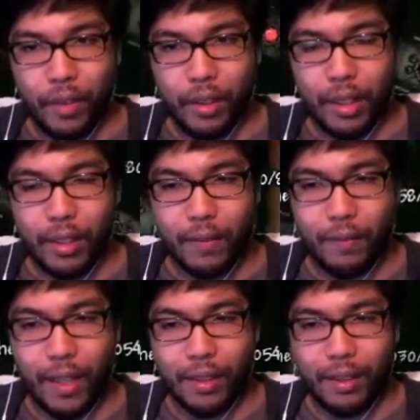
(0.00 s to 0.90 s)
Okay, gotta
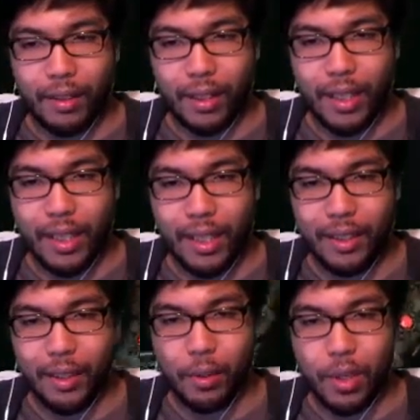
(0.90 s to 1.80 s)
fight. Gotta hit
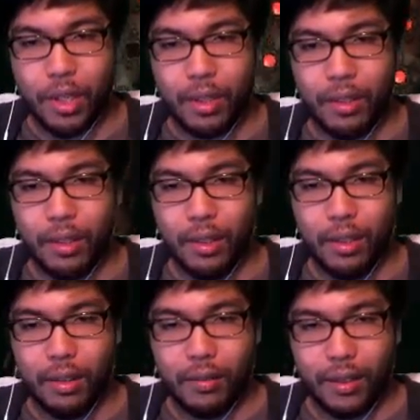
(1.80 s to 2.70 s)
the origin.
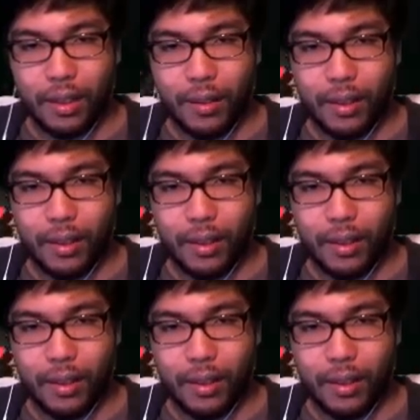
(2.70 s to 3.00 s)
Right there, right